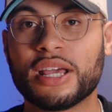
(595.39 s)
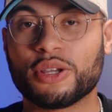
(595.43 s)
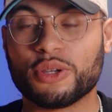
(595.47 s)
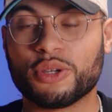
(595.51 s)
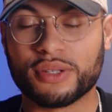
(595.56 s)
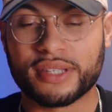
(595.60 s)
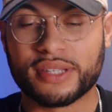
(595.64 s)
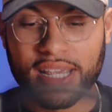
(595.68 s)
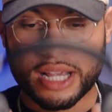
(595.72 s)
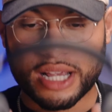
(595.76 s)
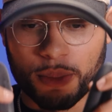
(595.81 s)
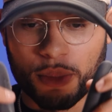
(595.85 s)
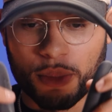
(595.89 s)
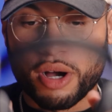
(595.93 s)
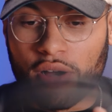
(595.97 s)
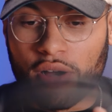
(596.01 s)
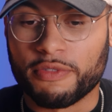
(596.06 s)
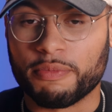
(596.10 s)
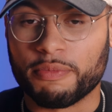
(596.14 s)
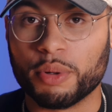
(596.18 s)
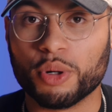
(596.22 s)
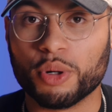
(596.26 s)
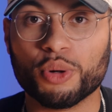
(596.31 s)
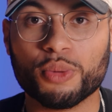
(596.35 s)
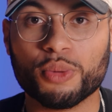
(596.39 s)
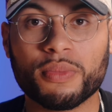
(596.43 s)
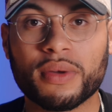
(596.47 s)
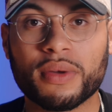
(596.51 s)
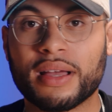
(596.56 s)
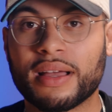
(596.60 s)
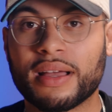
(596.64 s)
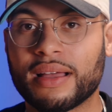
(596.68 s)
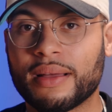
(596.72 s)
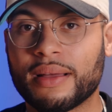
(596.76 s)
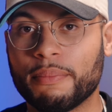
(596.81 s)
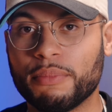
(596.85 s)
you take them off, boom,
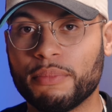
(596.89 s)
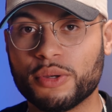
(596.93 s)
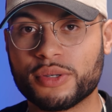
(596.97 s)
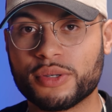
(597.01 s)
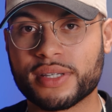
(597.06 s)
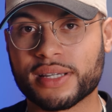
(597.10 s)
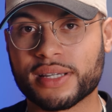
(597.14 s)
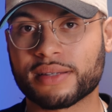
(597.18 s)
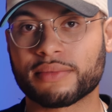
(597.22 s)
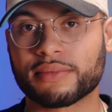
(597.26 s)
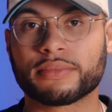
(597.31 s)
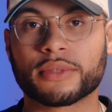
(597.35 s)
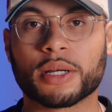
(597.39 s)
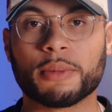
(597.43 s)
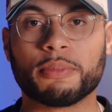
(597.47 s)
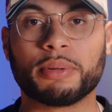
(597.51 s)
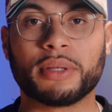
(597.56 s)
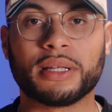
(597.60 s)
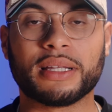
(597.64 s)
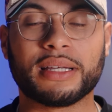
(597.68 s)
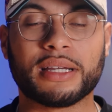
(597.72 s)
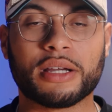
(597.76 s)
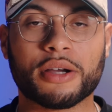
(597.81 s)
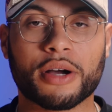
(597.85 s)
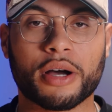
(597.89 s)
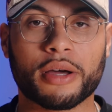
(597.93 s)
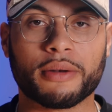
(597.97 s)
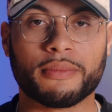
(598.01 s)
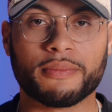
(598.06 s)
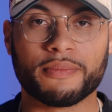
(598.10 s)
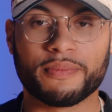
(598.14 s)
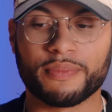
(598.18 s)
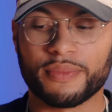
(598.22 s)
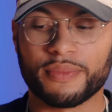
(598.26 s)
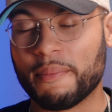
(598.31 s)
music completely gone.